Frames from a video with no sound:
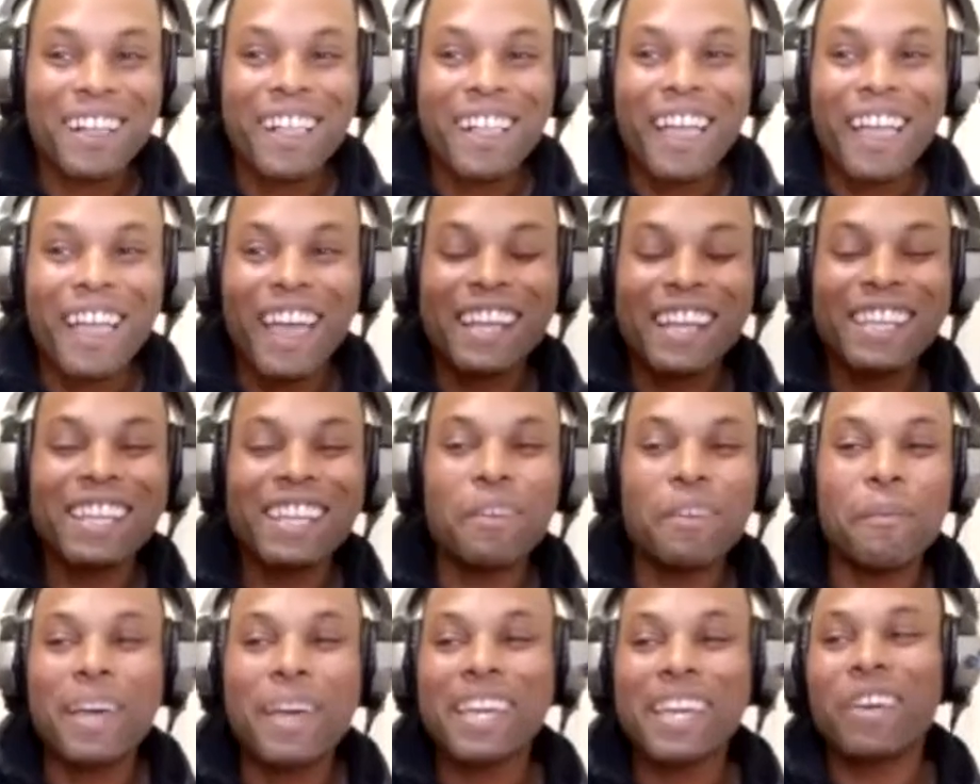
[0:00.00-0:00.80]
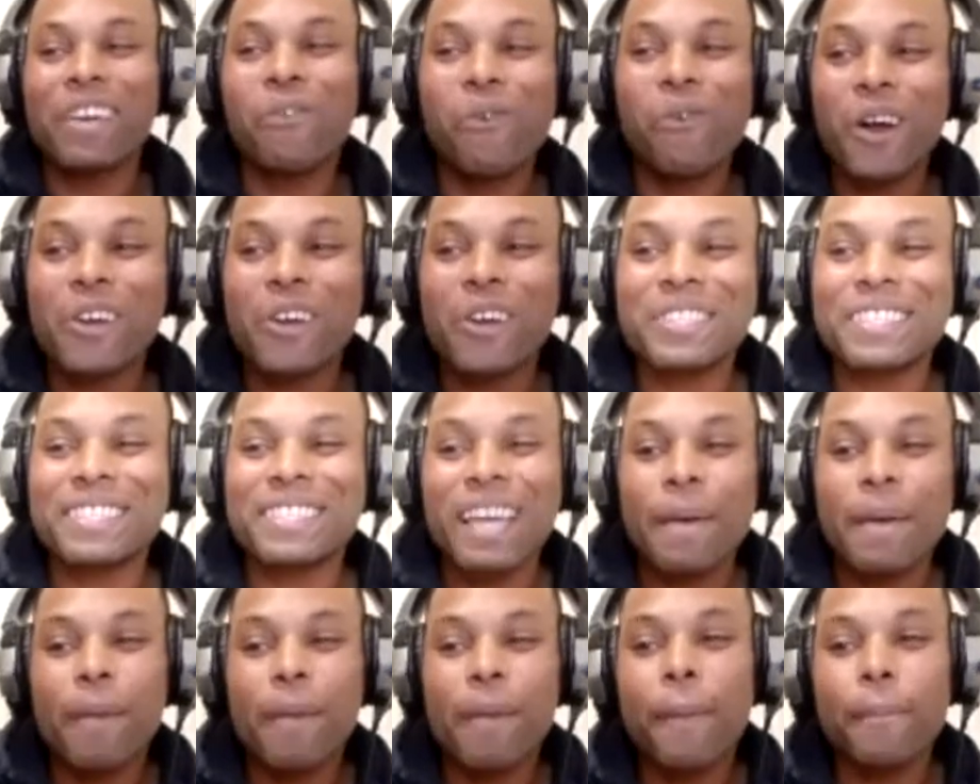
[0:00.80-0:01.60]
And then to make it worse is
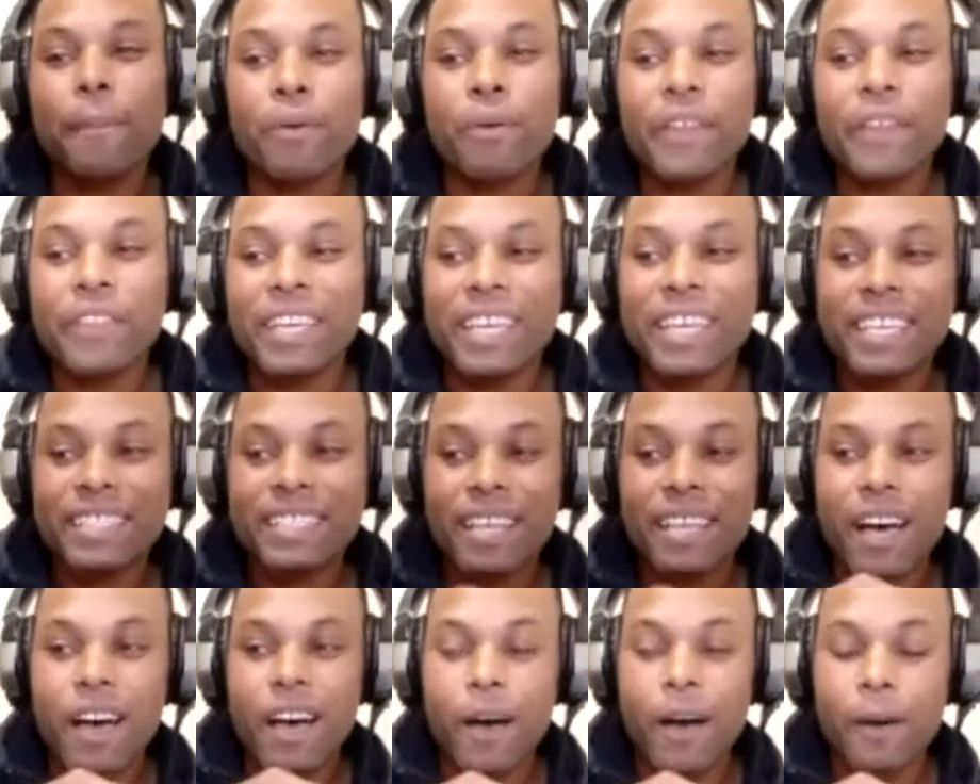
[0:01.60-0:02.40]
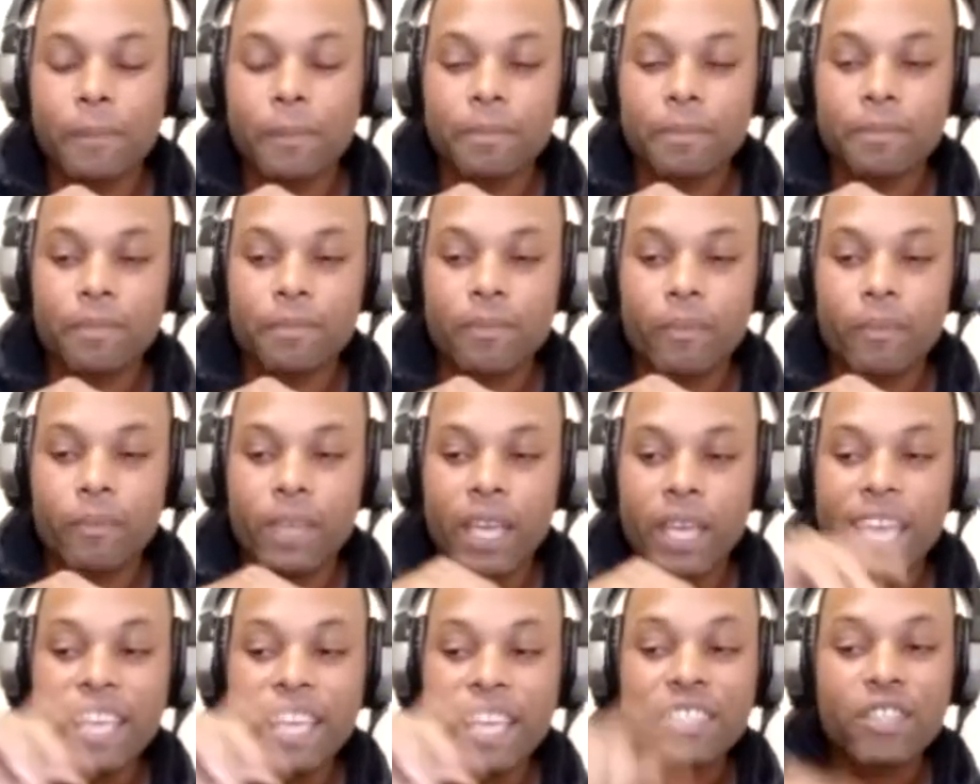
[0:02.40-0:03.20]
that my brother, his
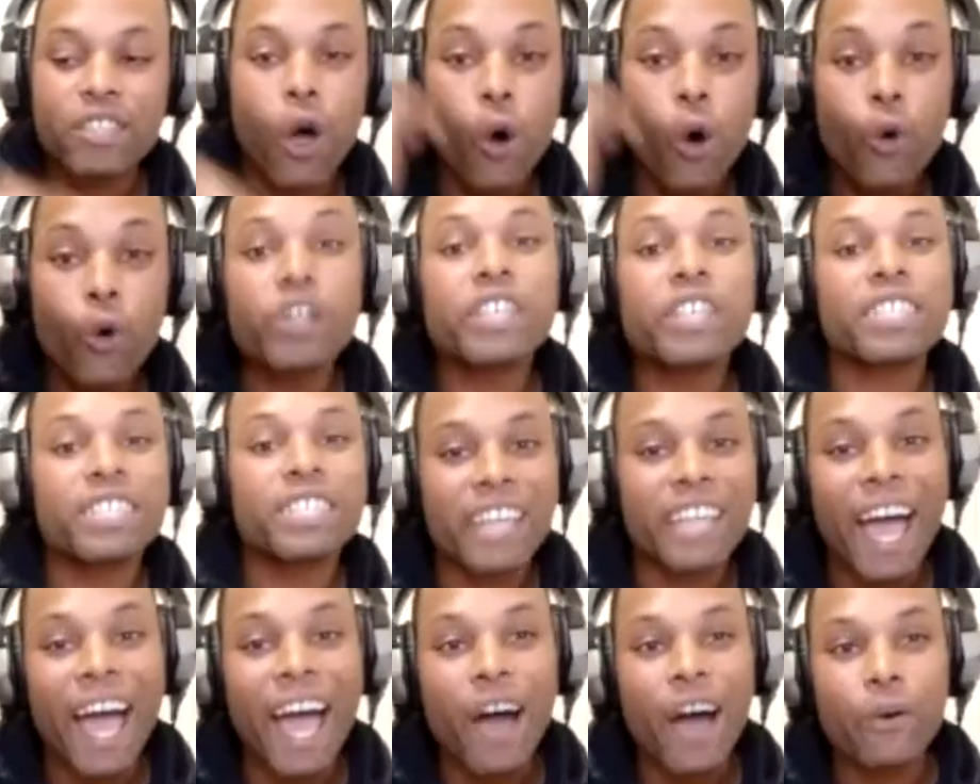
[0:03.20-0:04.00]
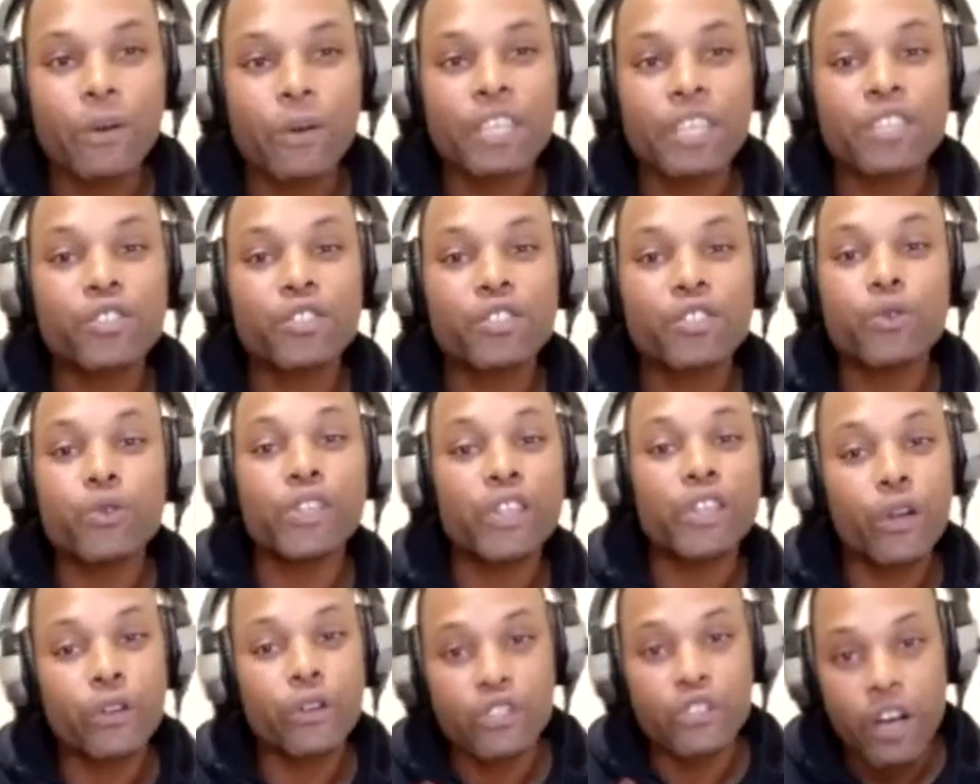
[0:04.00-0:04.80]
oldest child is 2
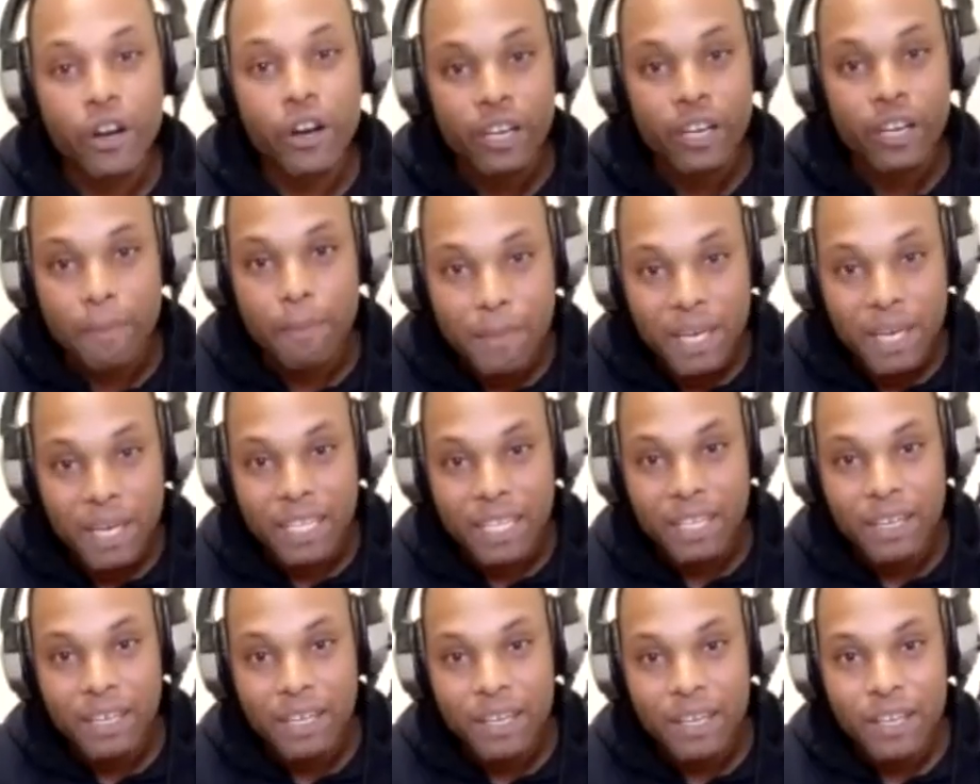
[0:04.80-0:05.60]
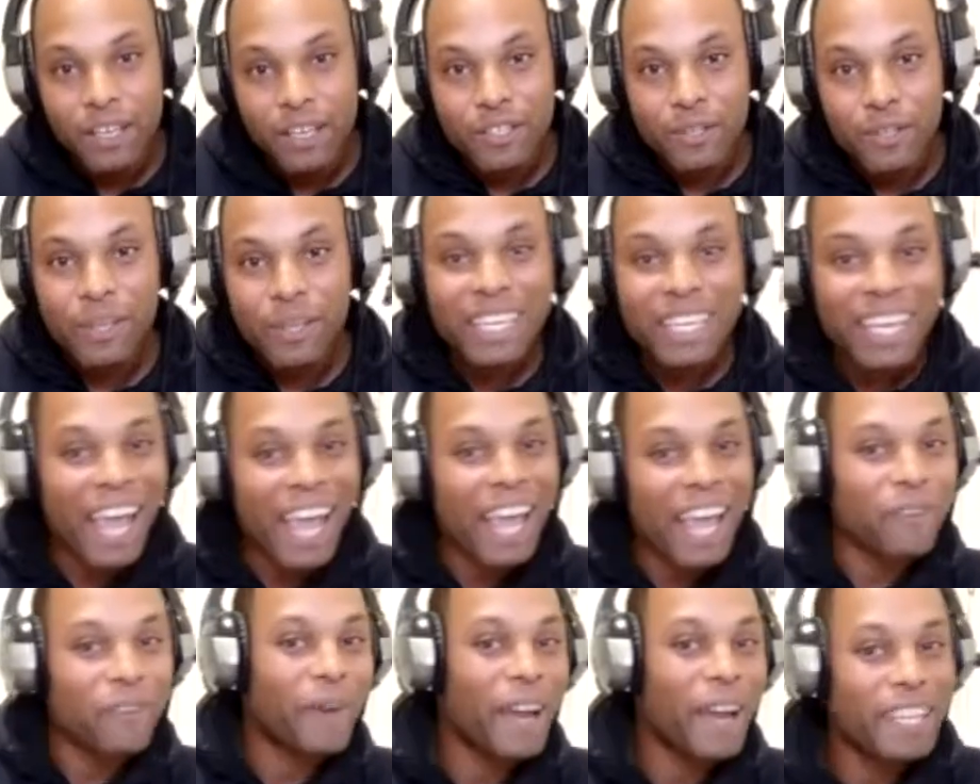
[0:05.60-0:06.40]
years younger than me. So he
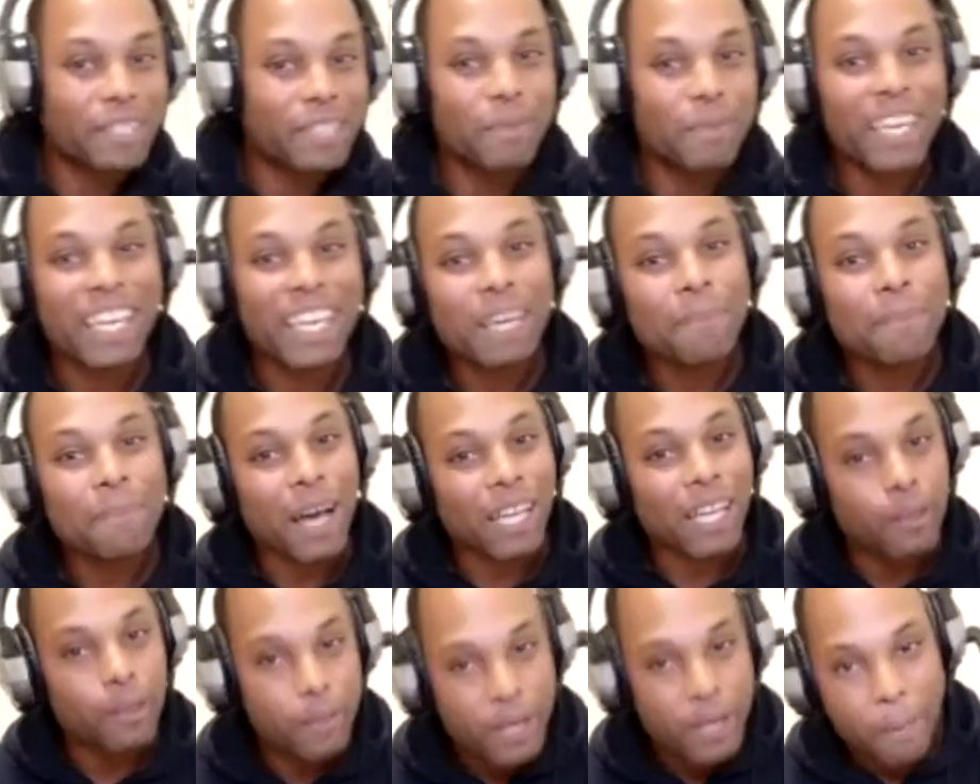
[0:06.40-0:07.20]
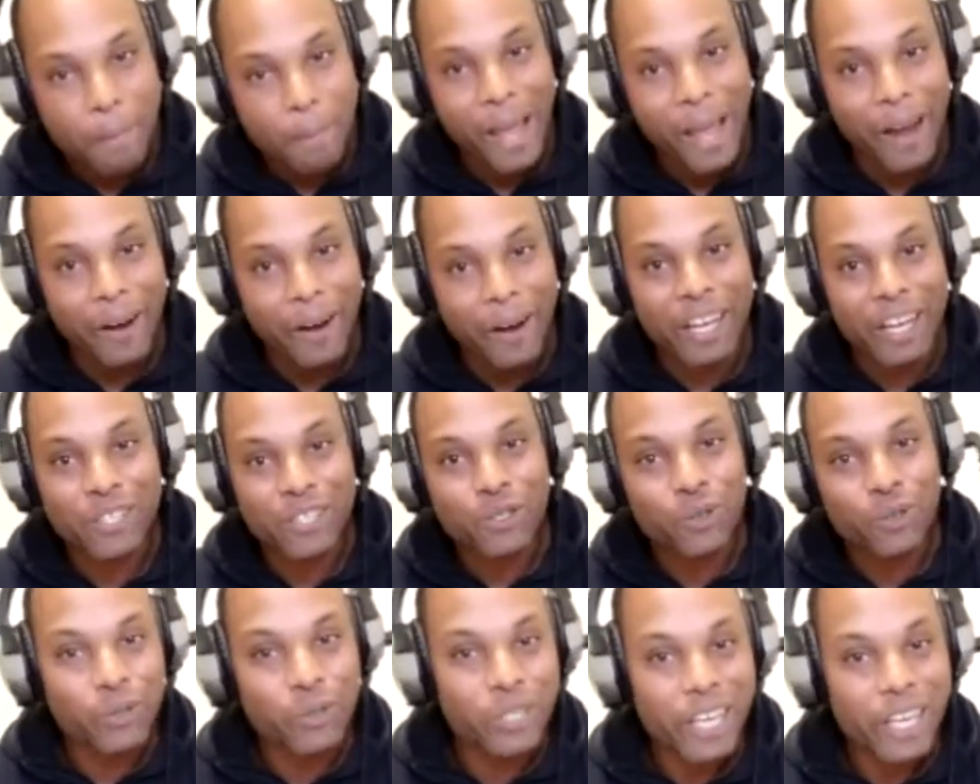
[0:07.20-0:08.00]
can't raise me. He about to be a parent in
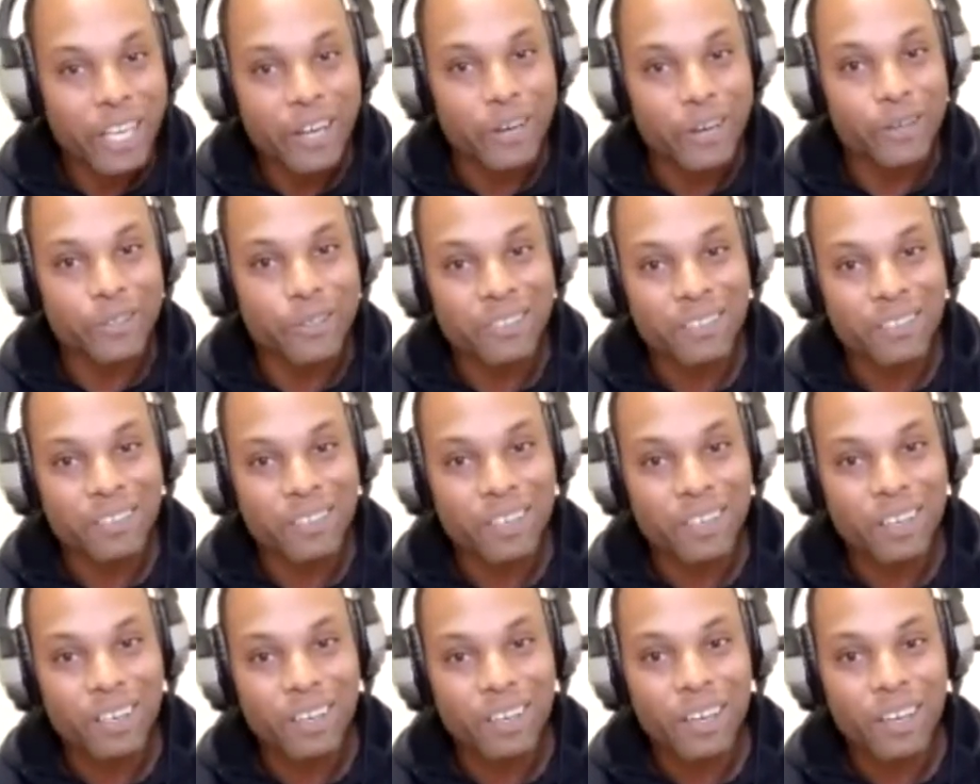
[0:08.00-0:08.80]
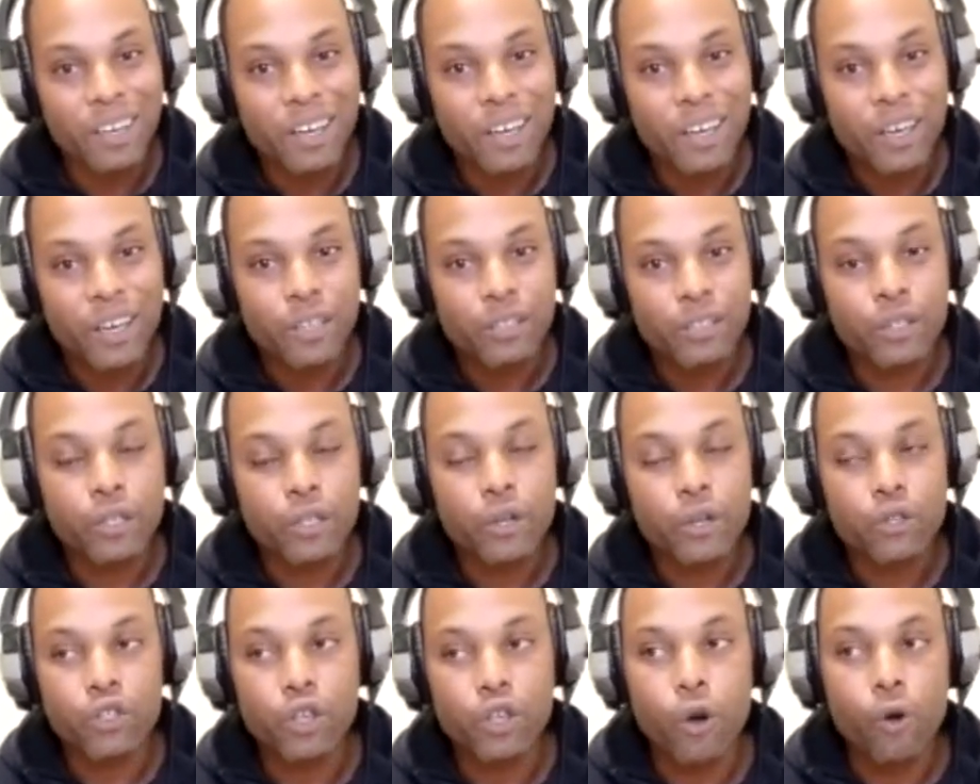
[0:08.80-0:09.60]
2 years.
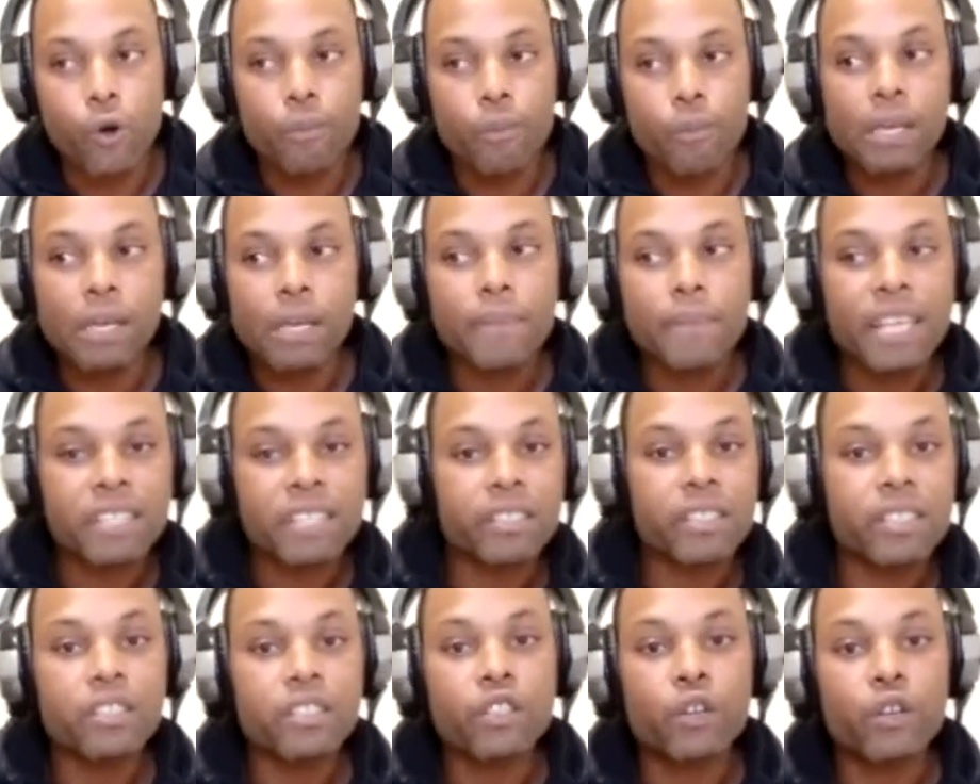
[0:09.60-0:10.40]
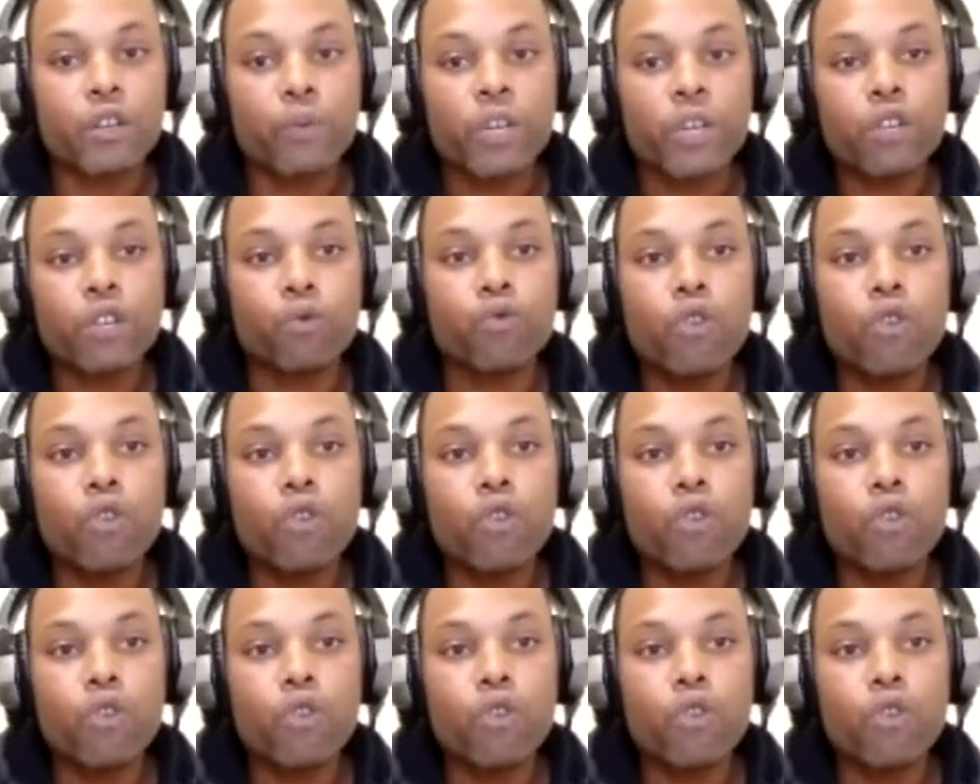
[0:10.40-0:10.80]
So me and my sister, we grew